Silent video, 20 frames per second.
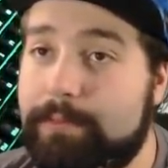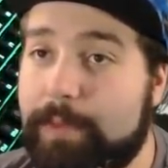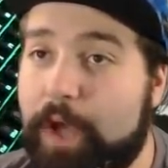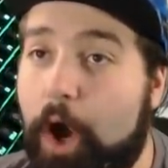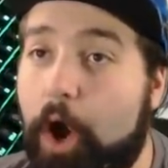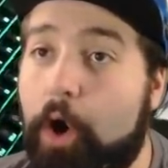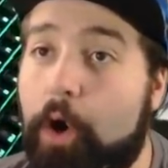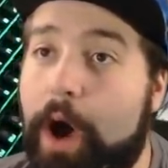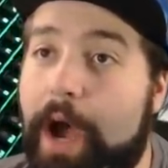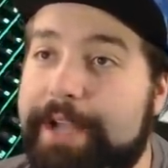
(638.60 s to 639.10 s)

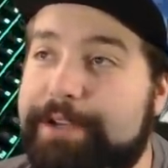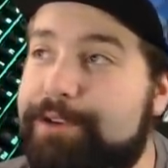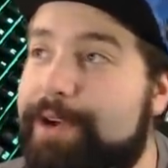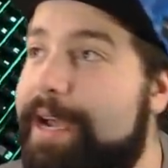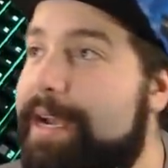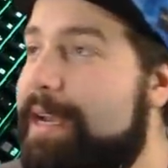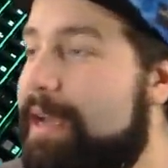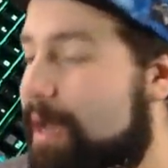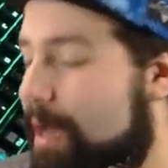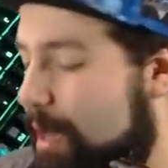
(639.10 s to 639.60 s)
oh, I
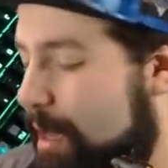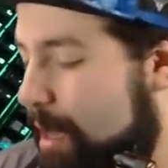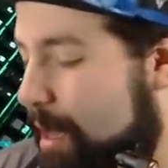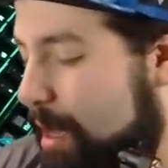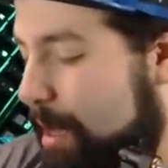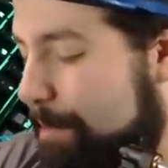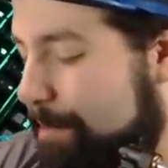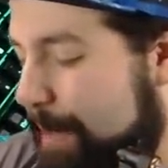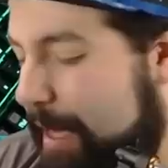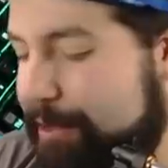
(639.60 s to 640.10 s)
tried,
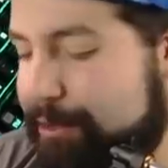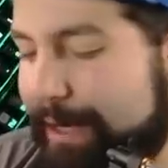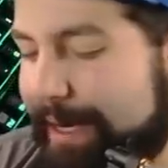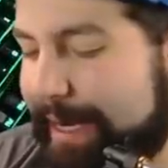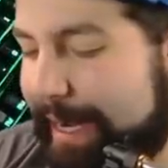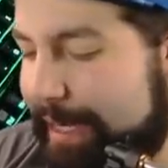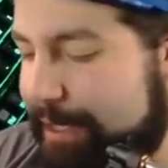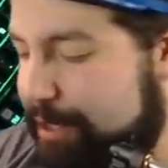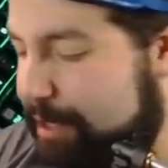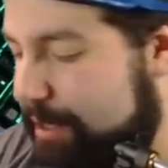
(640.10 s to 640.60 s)
uh, I tried
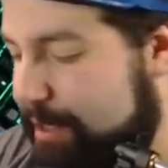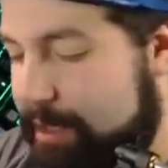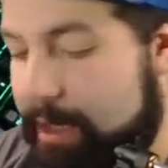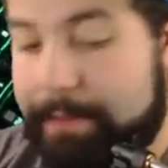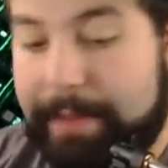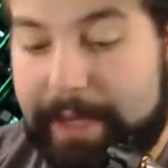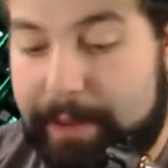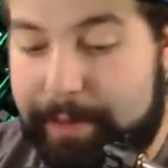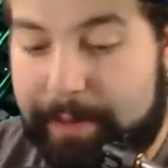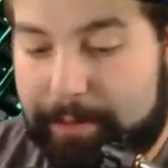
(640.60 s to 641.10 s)
Aegis. Oh,
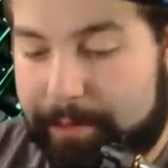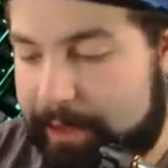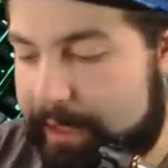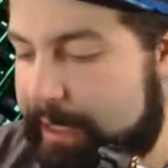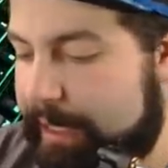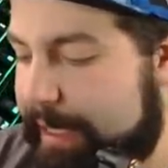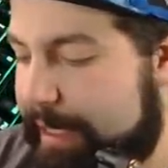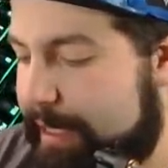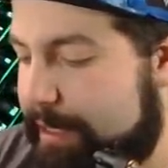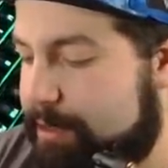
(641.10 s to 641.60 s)
by the way, we're
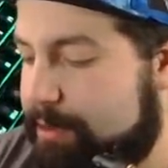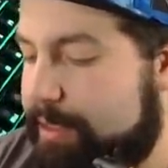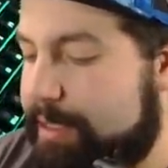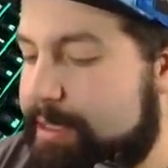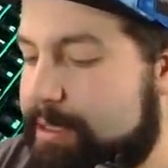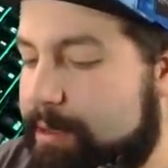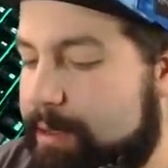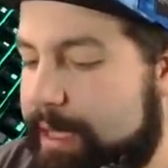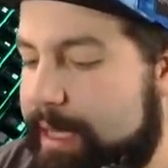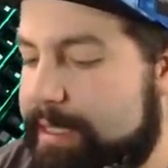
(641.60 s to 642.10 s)
going to get into this.
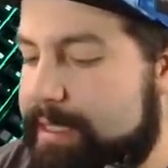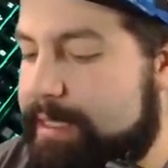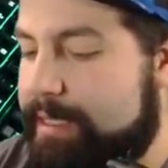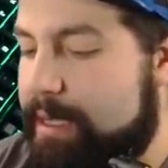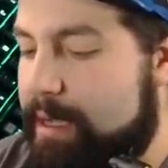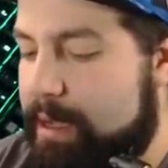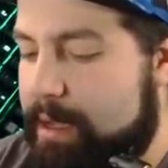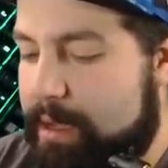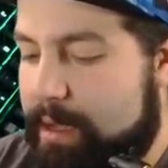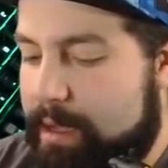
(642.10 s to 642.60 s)
So that's,
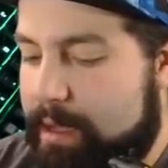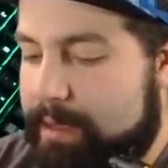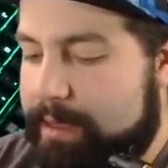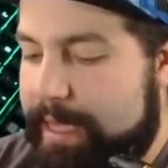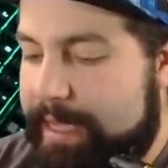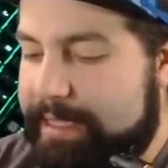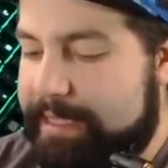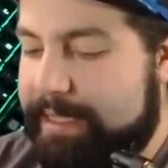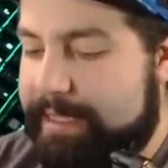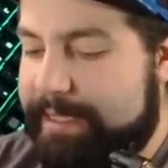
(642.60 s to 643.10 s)

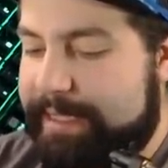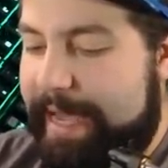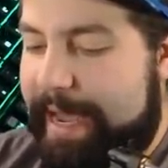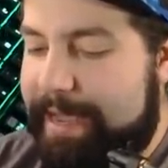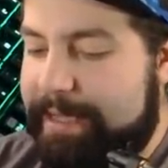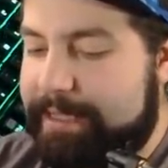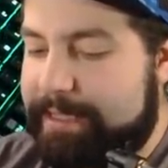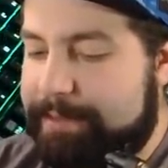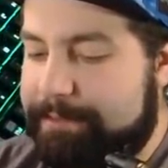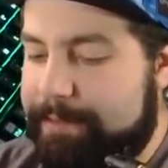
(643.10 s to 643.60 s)
that's the
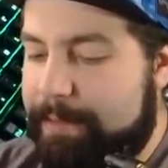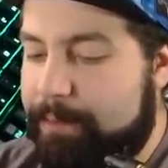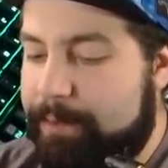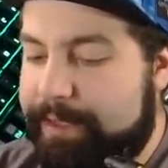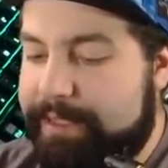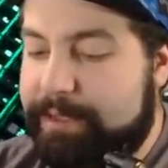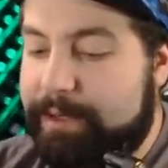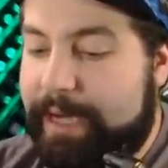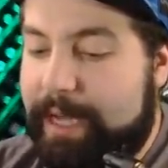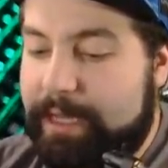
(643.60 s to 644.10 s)
stands. We're
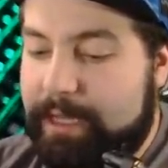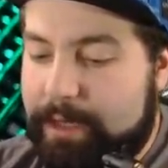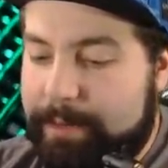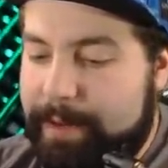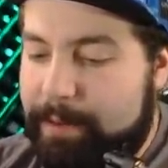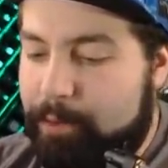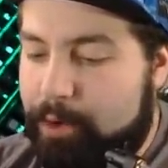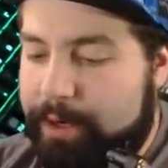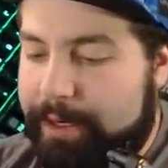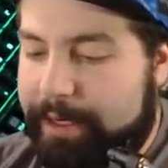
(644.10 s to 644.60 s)
still got a little
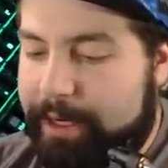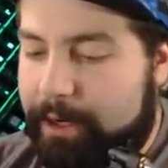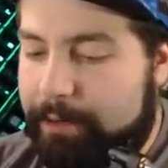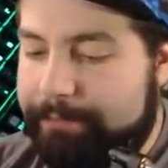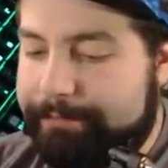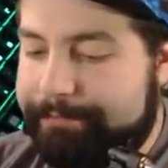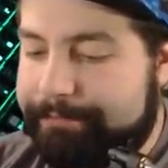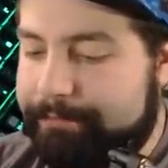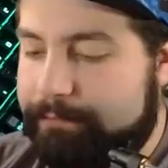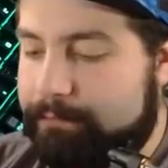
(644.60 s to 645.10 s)
bit more to go.
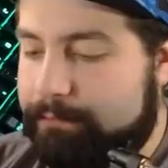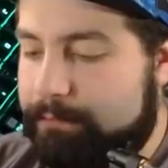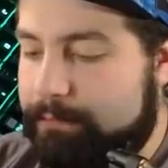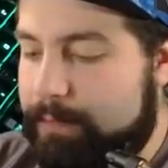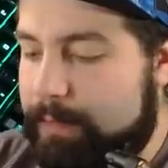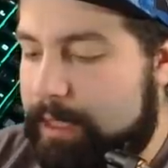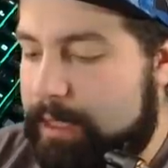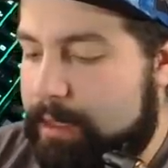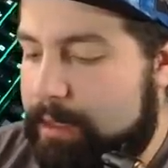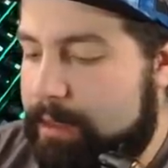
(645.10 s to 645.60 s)

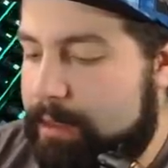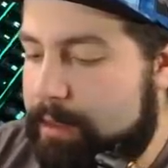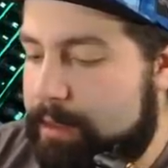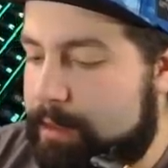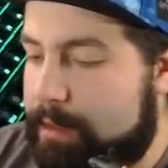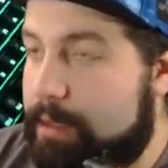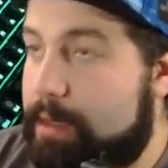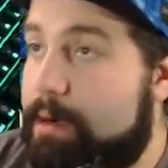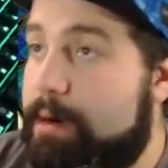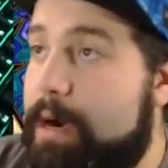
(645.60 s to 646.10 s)

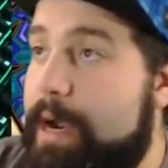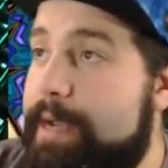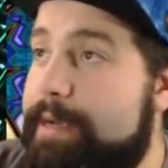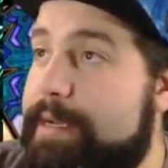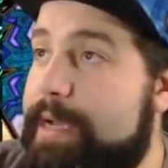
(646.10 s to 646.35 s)
All right,